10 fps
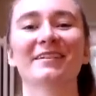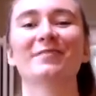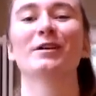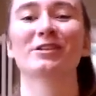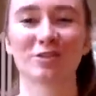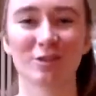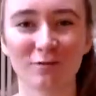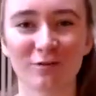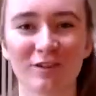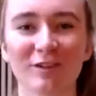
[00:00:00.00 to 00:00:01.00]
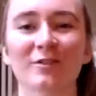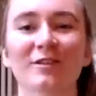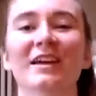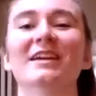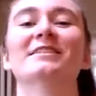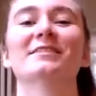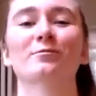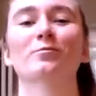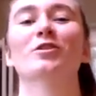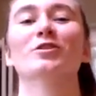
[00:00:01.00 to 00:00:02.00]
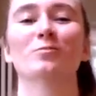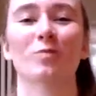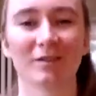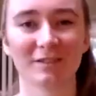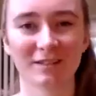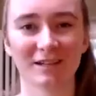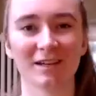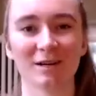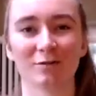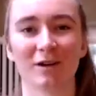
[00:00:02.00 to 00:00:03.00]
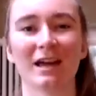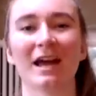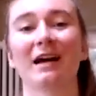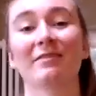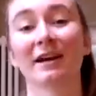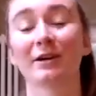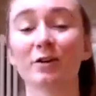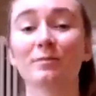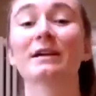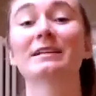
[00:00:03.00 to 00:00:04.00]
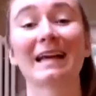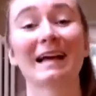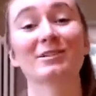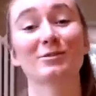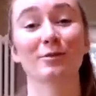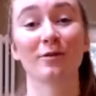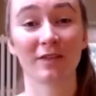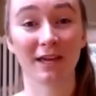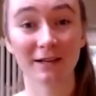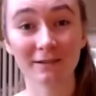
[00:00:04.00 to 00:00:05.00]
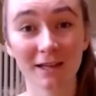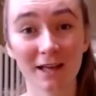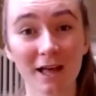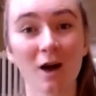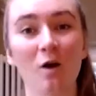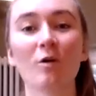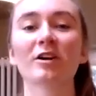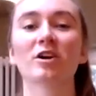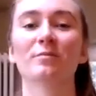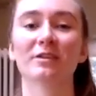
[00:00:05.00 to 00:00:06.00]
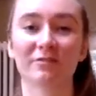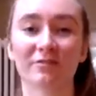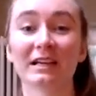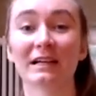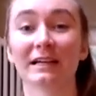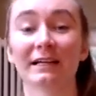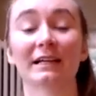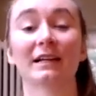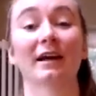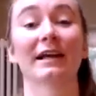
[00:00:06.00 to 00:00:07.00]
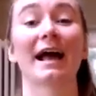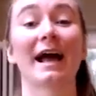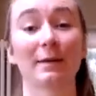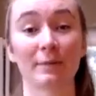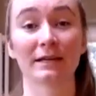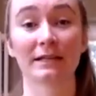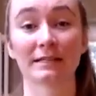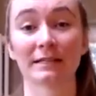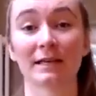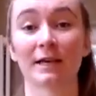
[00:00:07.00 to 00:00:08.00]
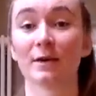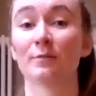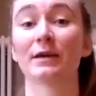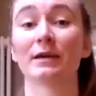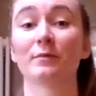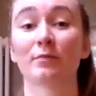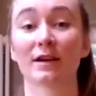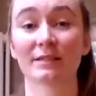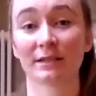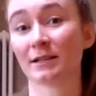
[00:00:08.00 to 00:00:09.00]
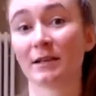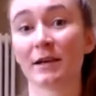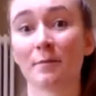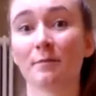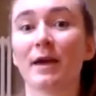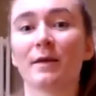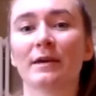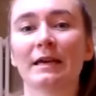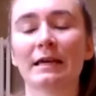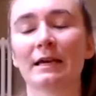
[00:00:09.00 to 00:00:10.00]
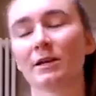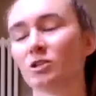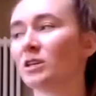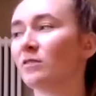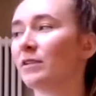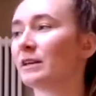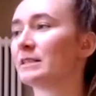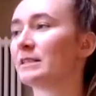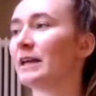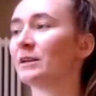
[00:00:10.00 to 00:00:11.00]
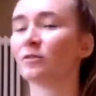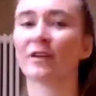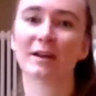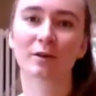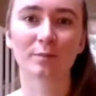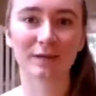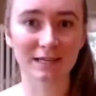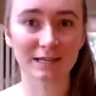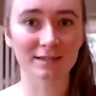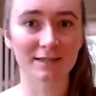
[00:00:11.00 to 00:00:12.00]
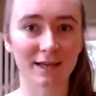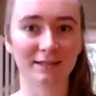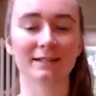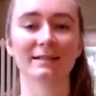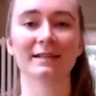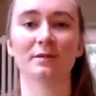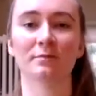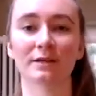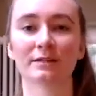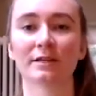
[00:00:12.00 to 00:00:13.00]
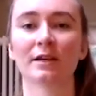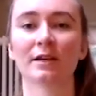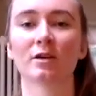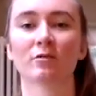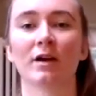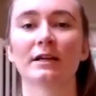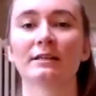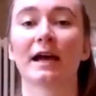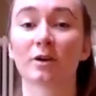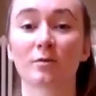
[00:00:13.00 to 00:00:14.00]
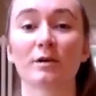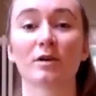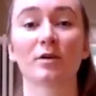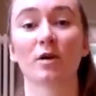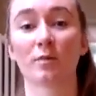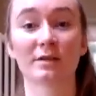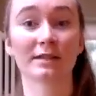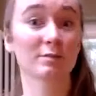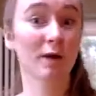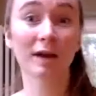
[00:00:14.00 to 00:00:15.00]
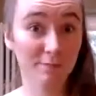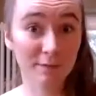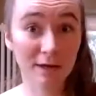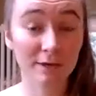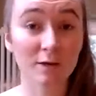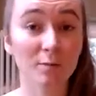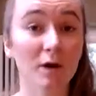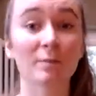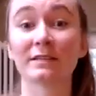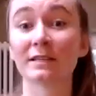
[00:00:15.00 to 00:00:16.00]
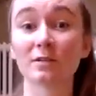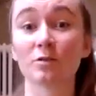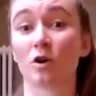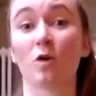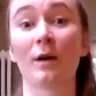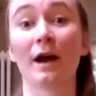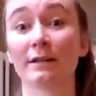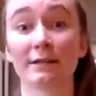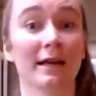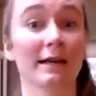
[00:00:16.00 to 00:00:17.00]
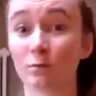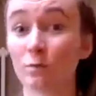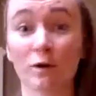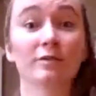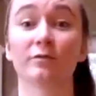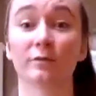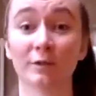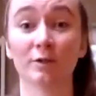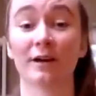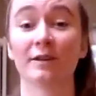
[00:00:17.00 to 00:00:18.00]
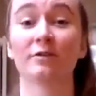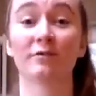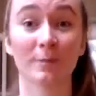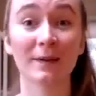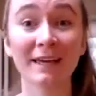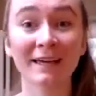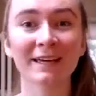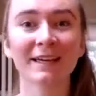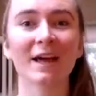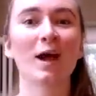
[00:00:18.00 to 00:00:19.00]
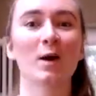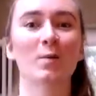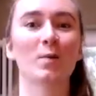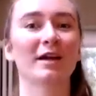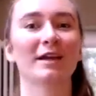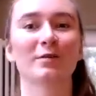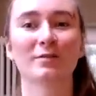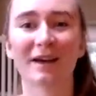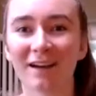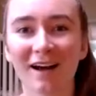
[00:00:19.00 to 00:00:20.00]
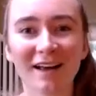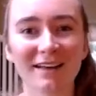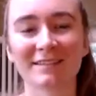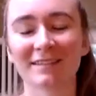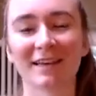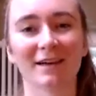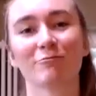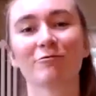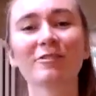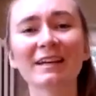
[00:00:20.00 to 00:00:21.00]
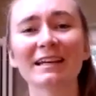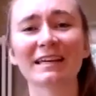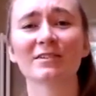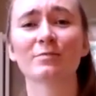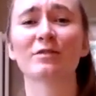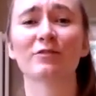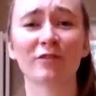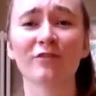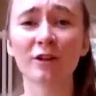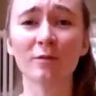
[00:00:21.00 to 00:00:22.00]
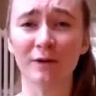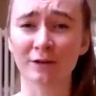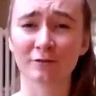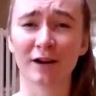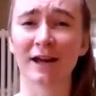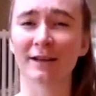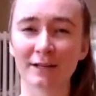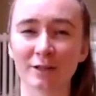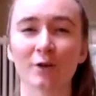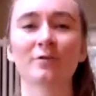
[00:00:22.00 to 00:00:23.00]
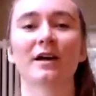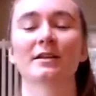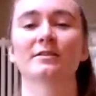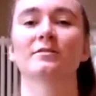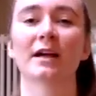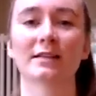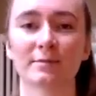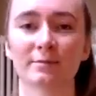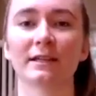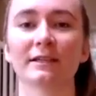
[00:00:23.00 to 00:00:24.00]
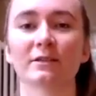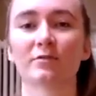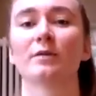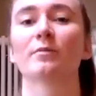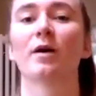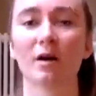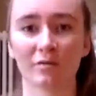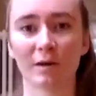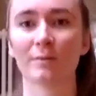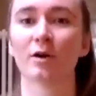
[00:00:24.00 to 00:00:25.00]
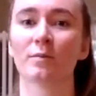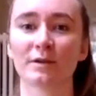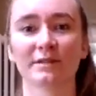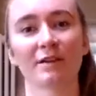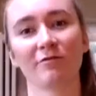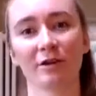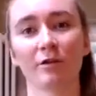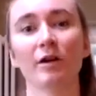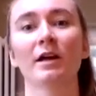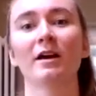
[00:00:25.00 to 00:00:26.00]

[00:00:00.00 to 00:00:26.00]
which you feel is what you want, right? And that could be a tangible thing, or it could be a feeling like happiness, being present, maybe achieving a state of inner peace and contentment, right? That could be your purpose, as well as maybe your purpose is your job. And that's wonderful too. I know for me, working with my clients, it really gives me fulfillment, right? And I know that. So that's something that's really part of my purpose, I feel,